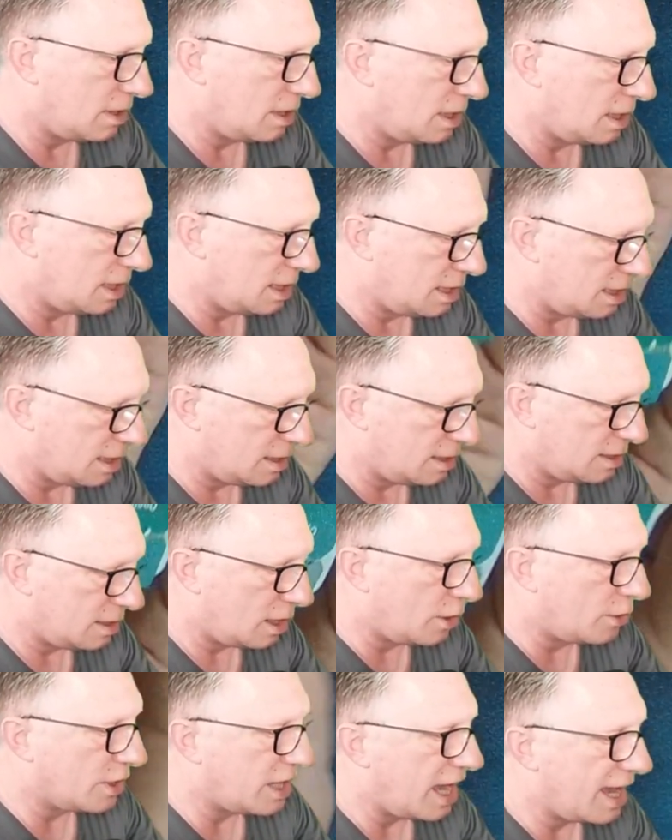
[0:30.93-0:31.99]
Uh,
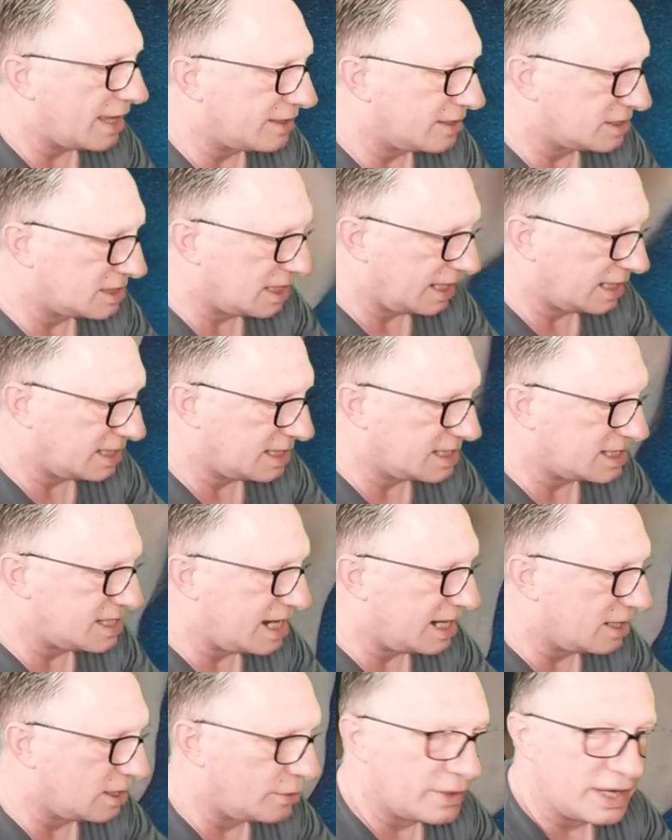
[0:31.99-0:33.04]
oh yeah, there's like this
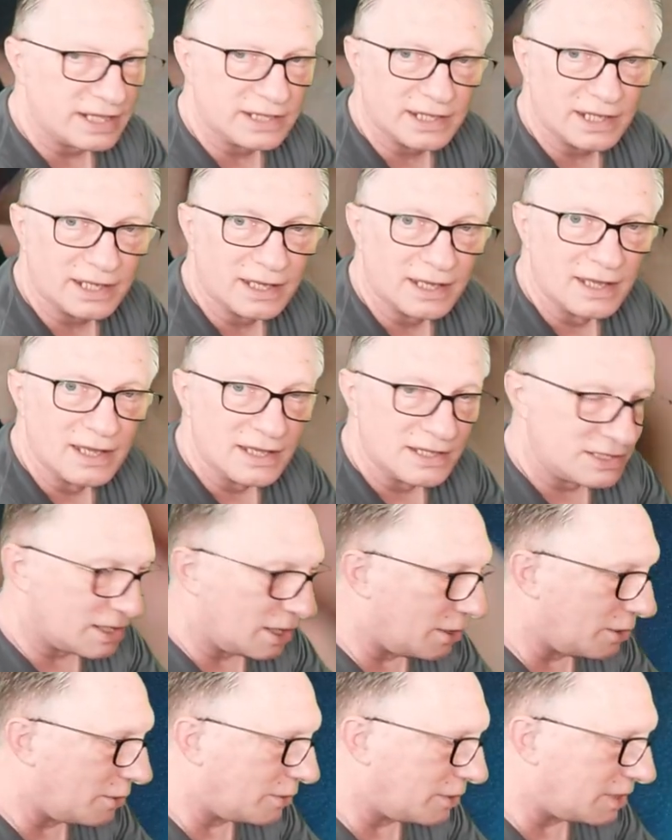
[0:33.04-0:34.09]
tearaway thing. So